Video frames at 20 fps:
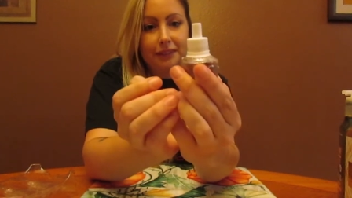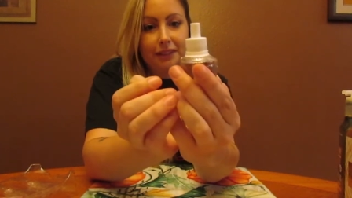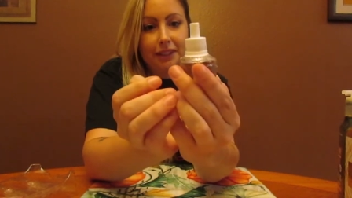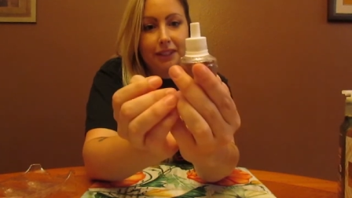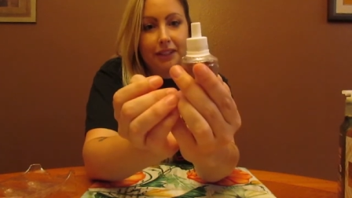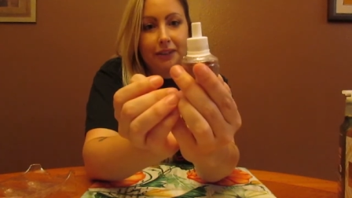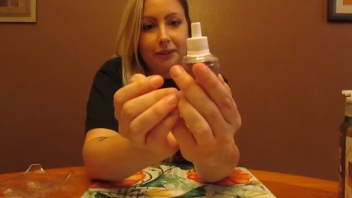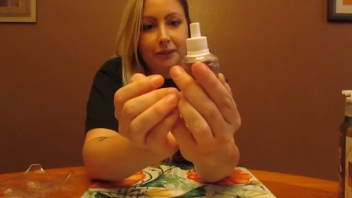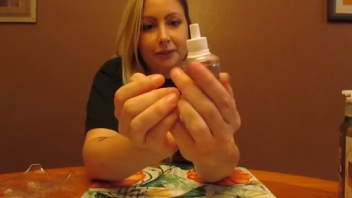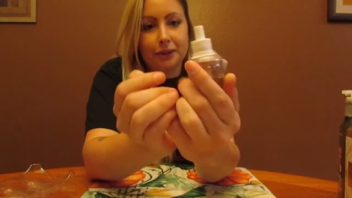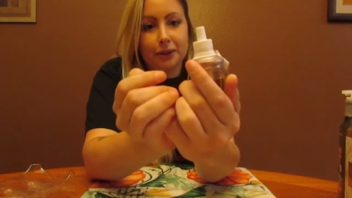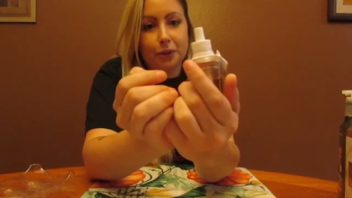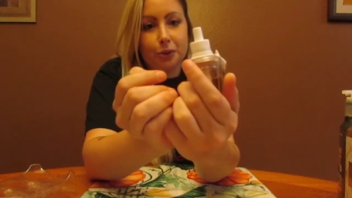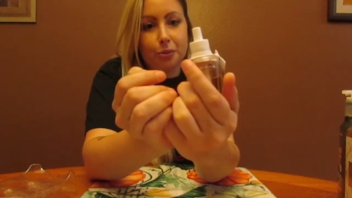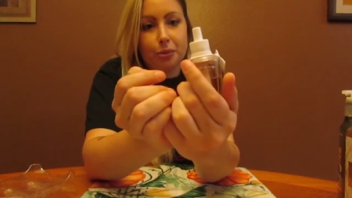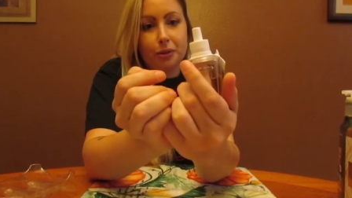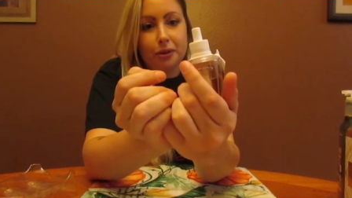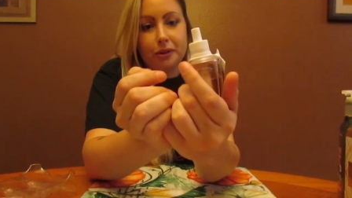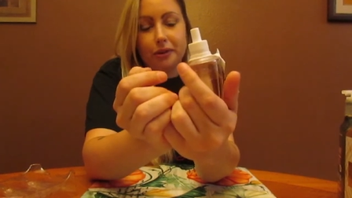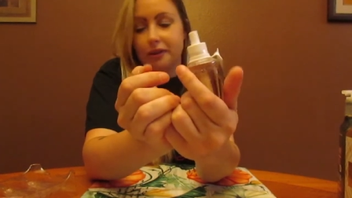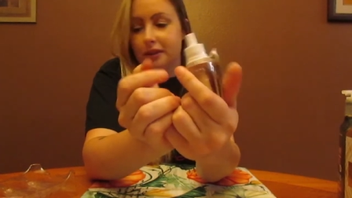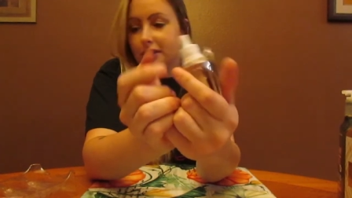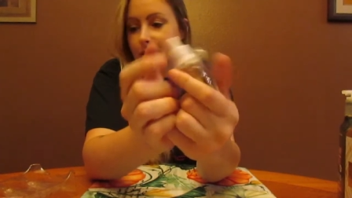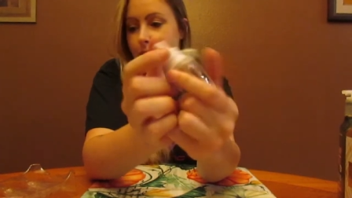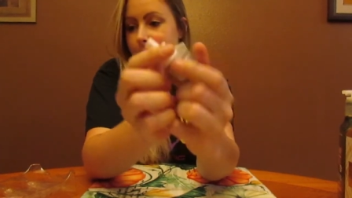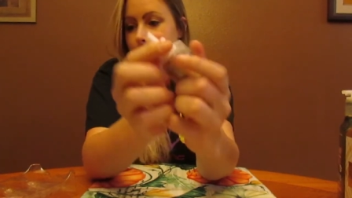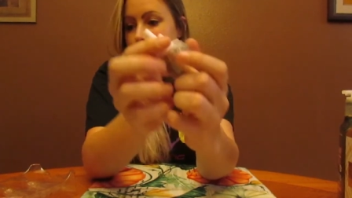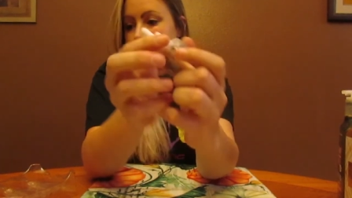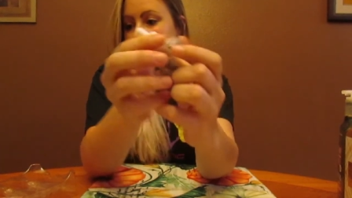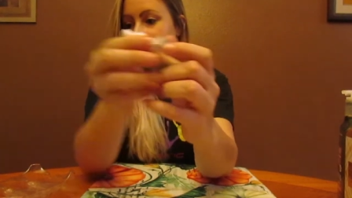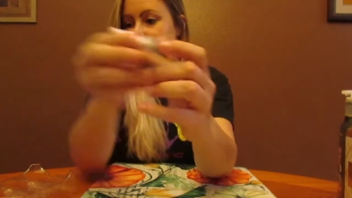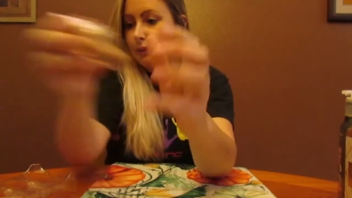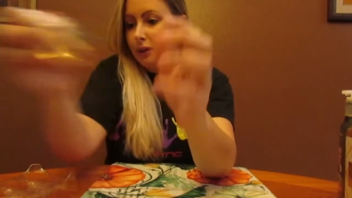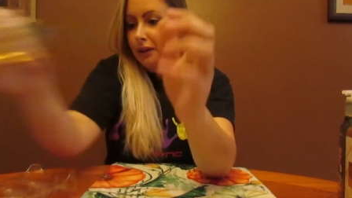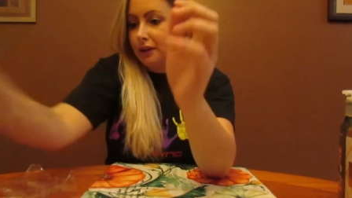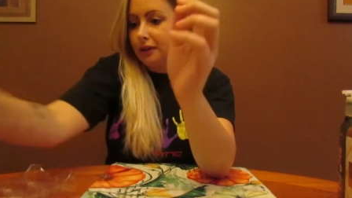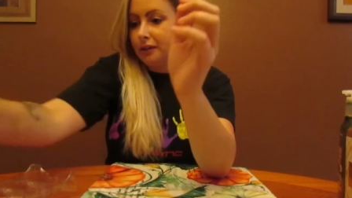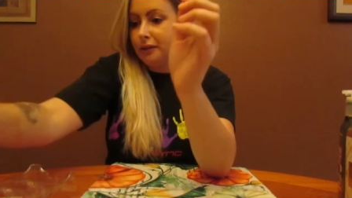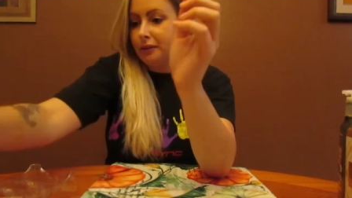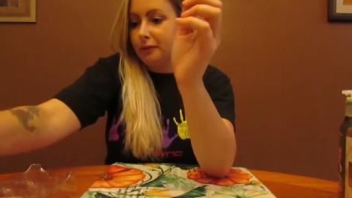I want to open all these, but I'm going to be
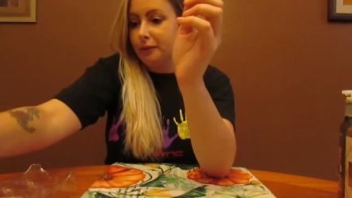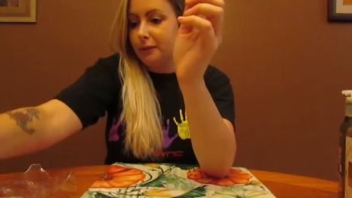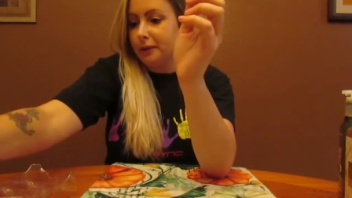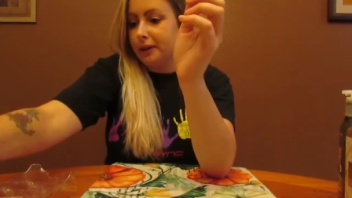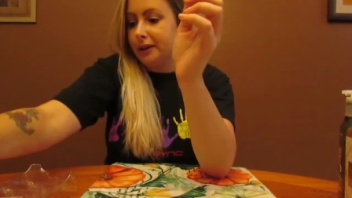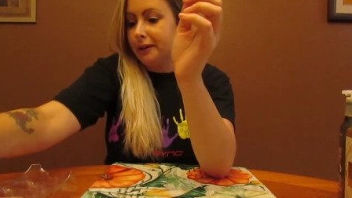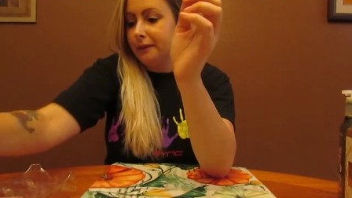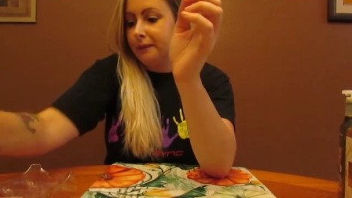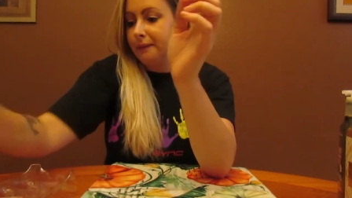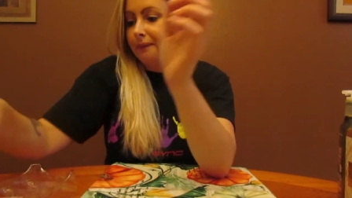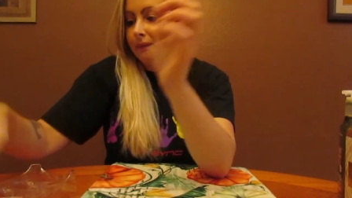good and wait.